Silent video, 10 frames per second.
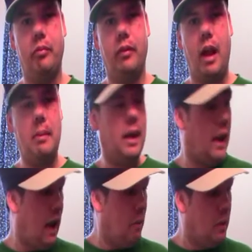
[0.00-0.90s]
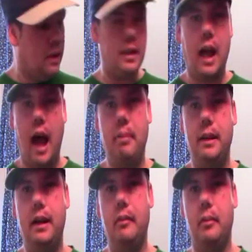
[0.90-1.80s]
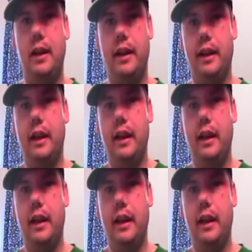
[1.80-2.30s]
I mean, I wasn't copying it with